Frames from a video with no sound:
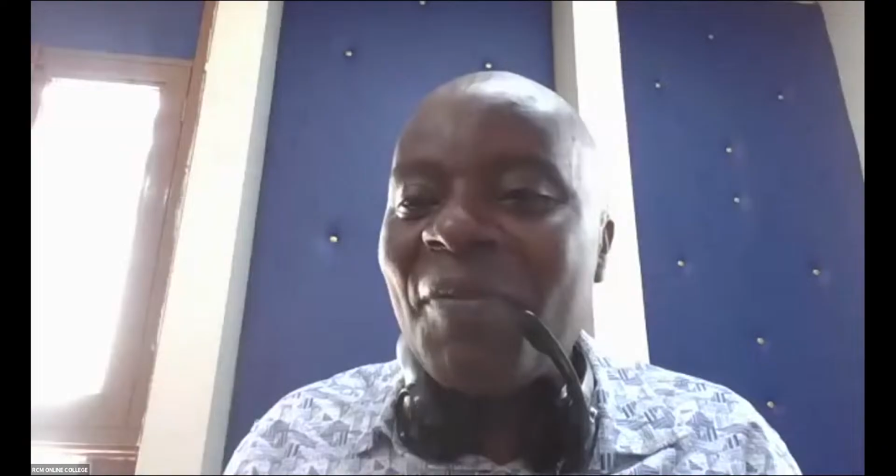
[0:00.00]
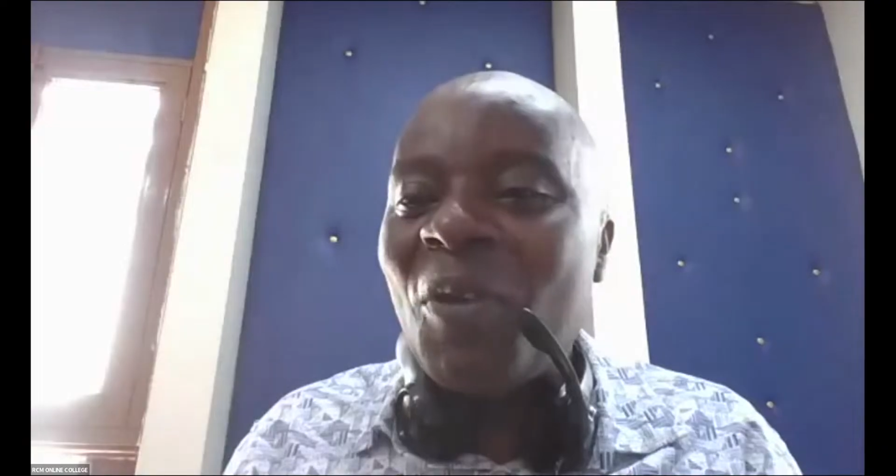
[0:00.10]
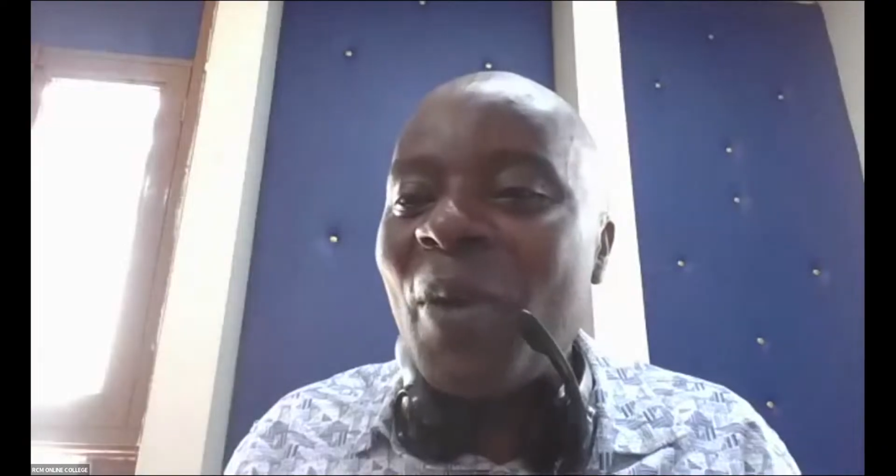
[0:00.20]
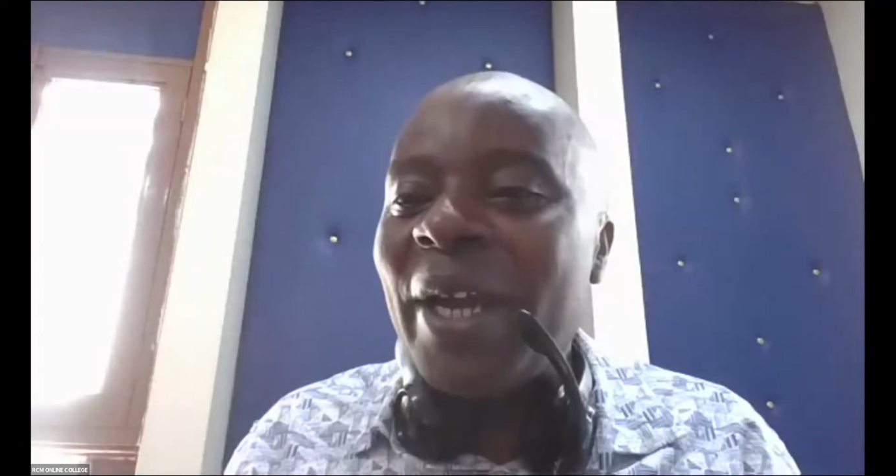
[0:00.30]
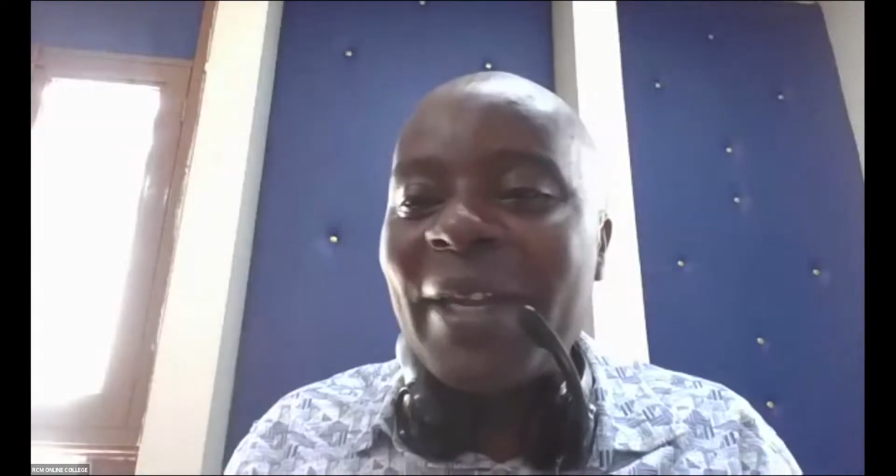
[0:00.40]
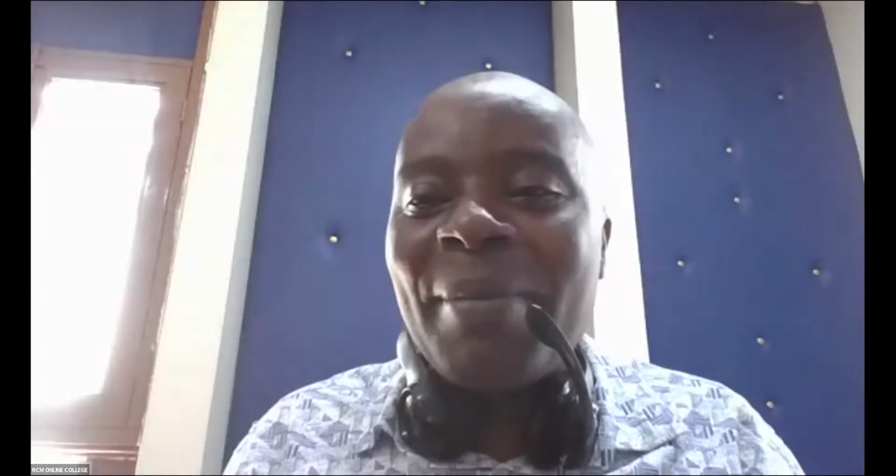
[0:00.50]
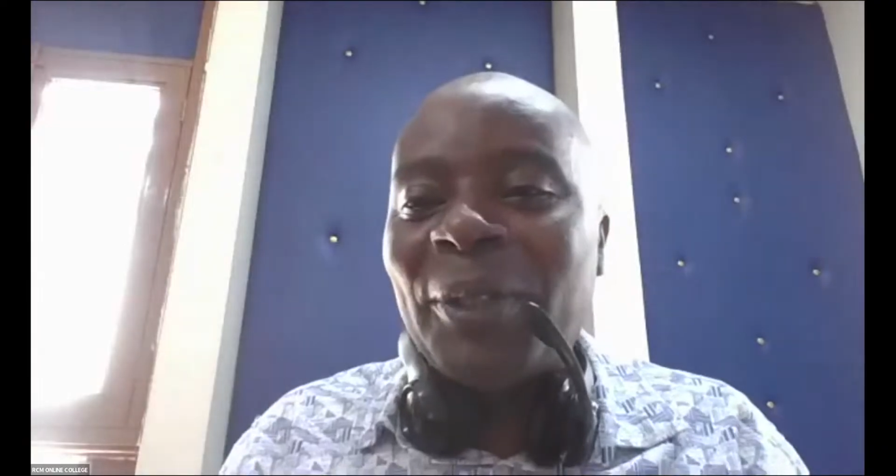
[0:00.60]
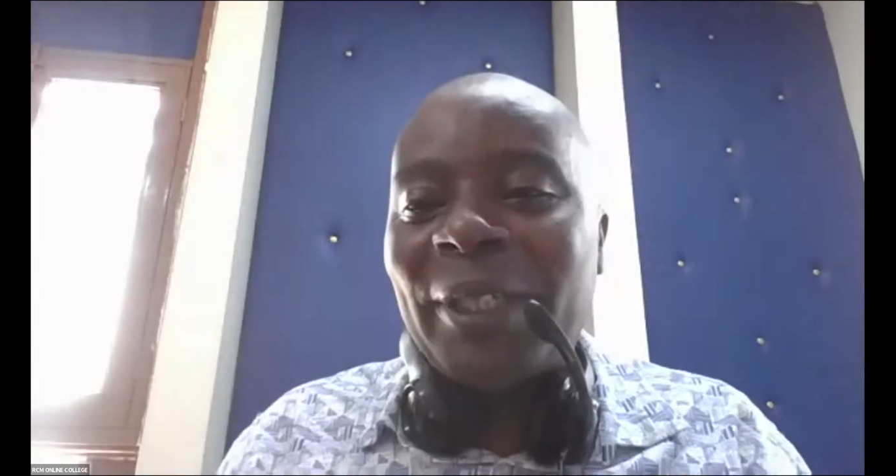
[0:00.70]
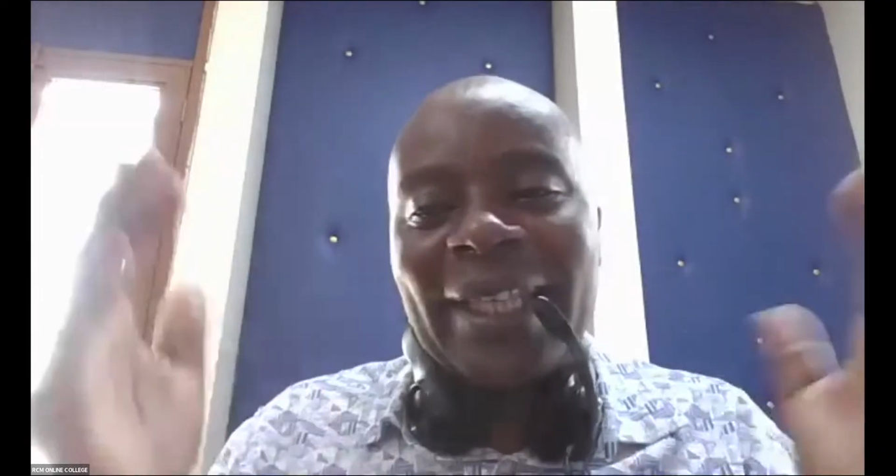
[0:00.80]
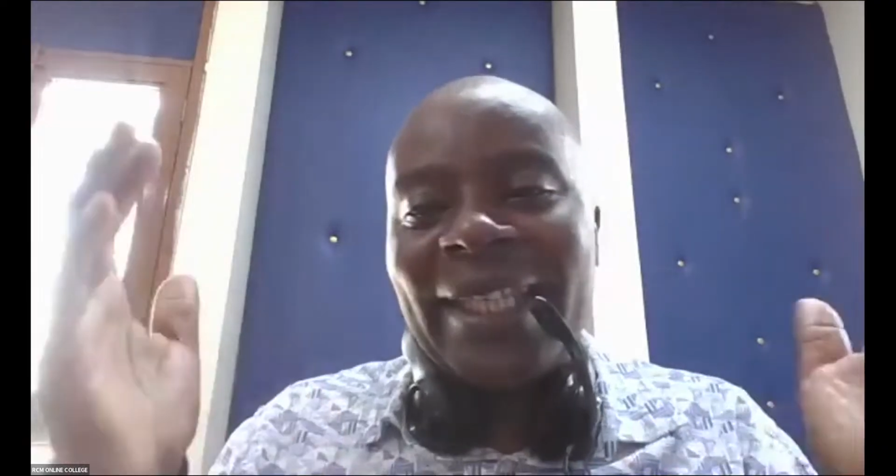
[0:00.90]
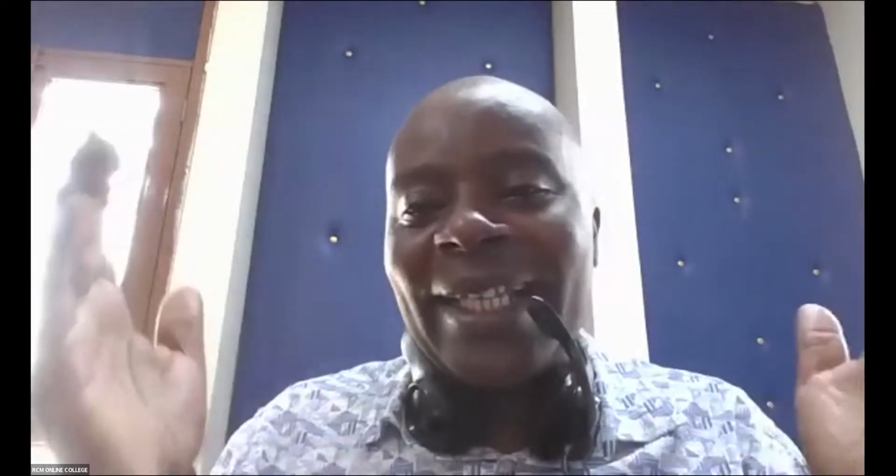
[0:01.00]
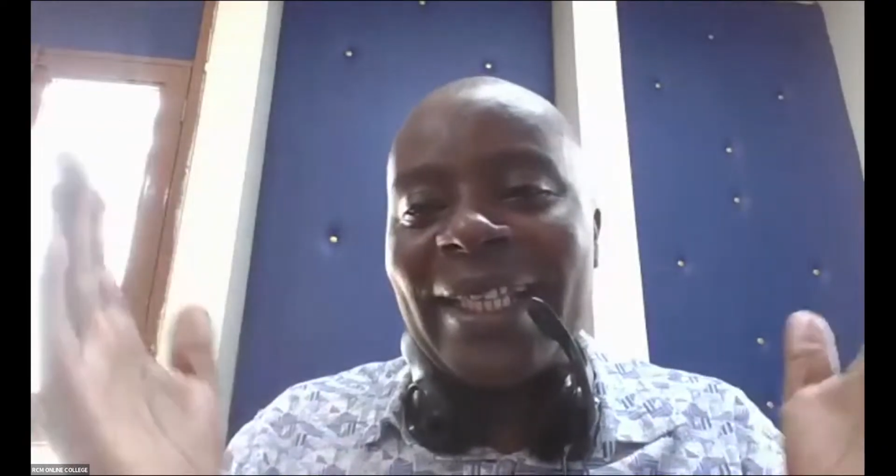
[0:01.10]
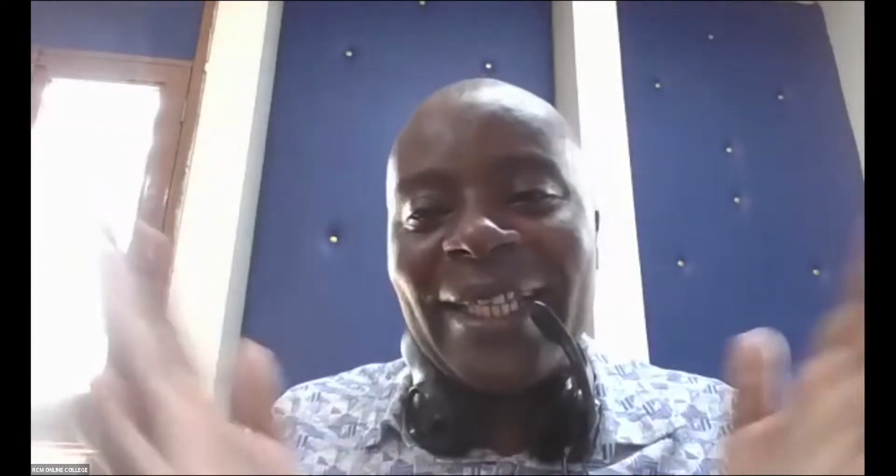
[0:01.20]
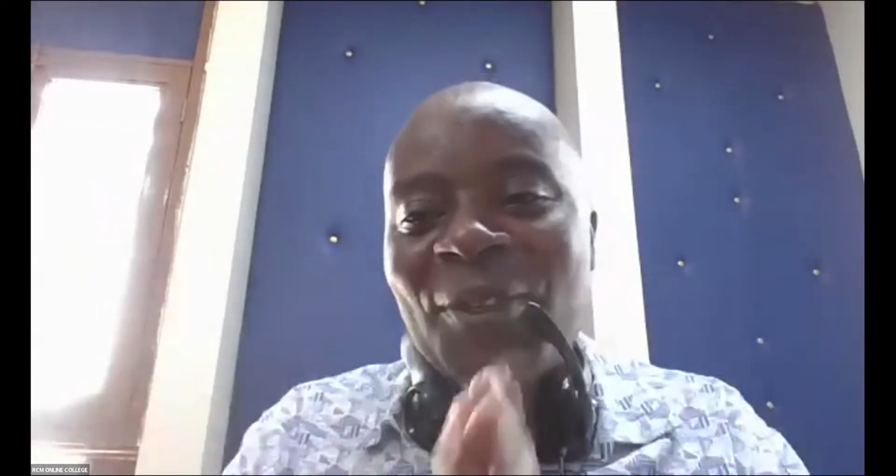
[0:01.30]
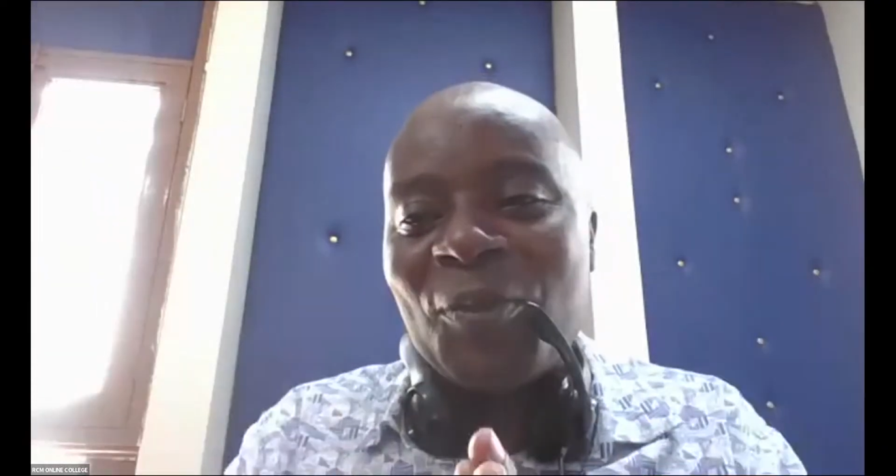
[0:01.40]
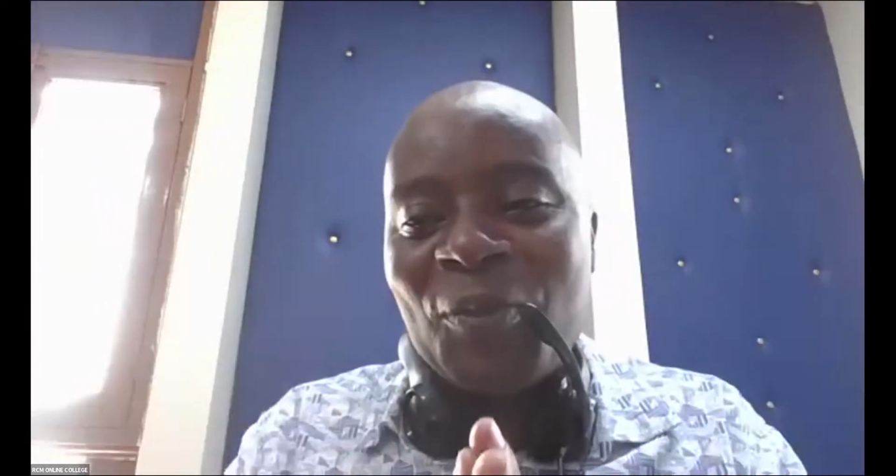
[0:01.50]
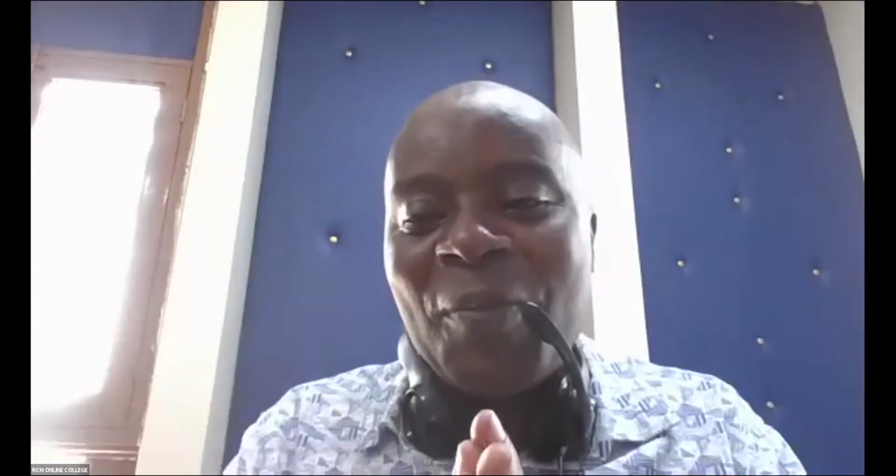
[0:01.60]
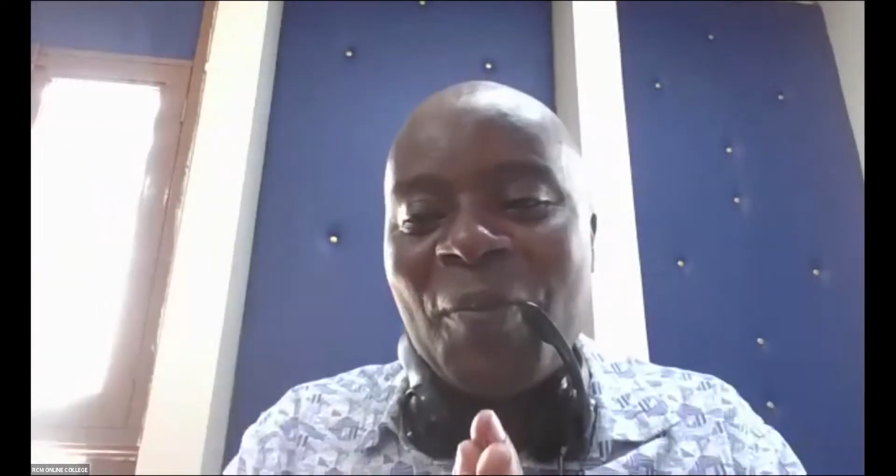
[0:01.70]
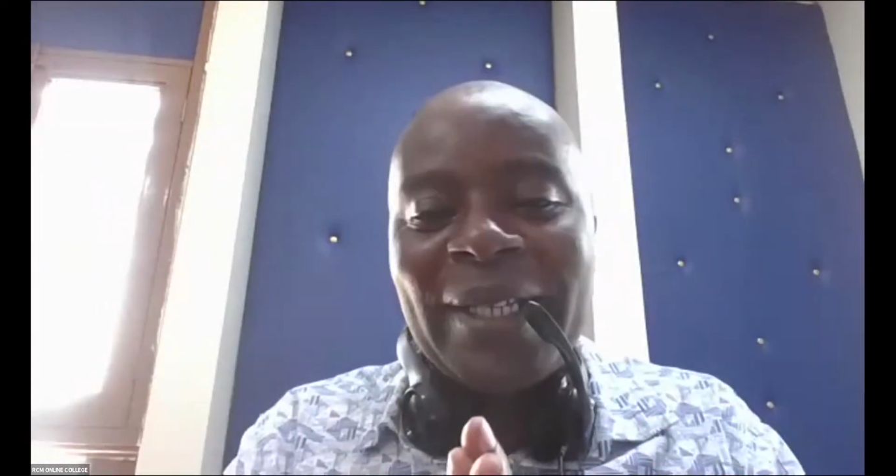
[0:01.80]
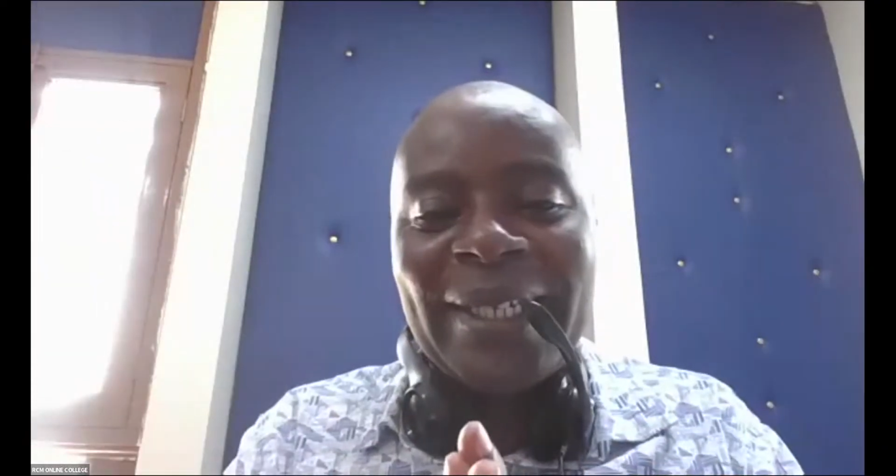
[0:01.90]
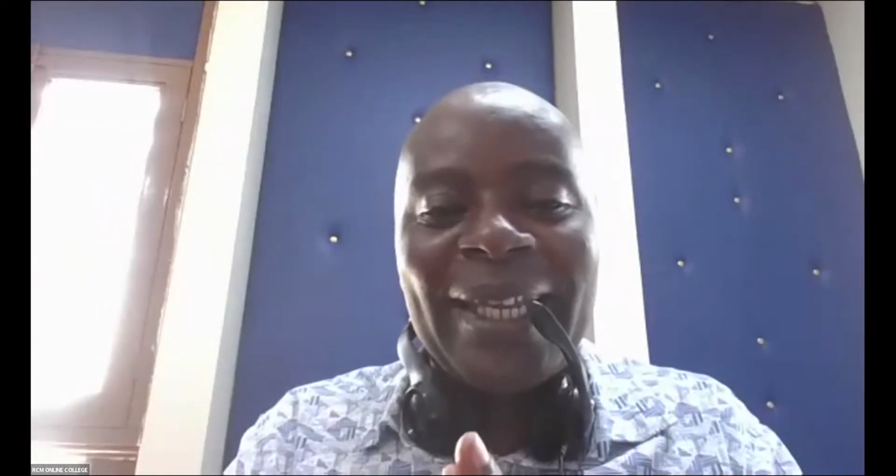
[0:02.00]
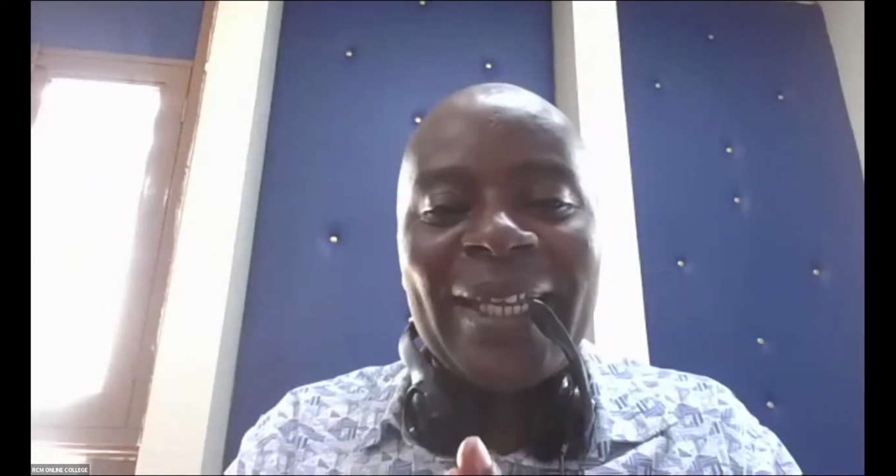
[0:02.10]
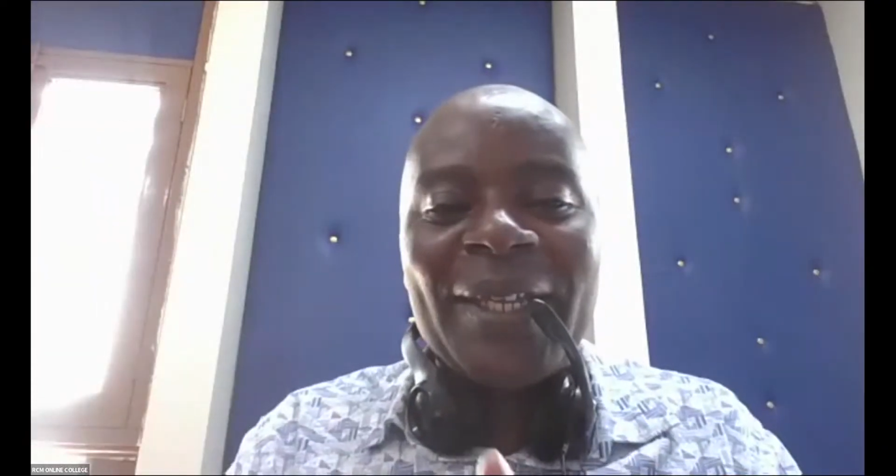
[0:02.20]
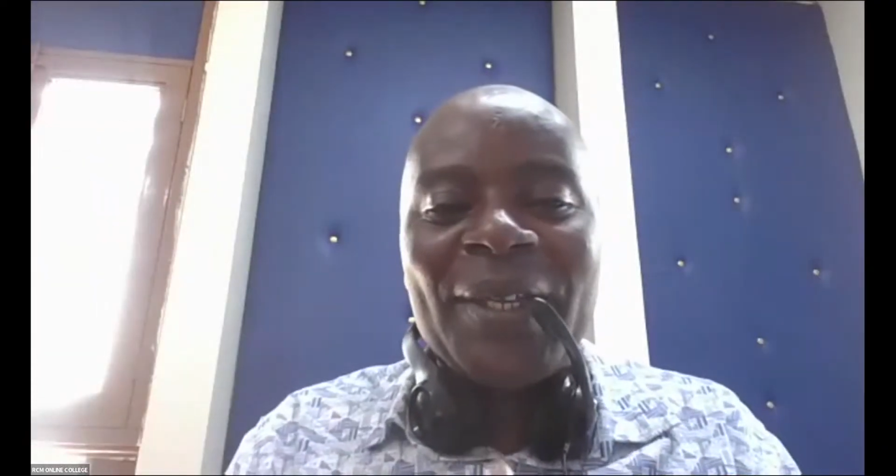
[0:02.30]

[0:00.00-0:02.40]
never worry about a thing. Thank you very much, Deng.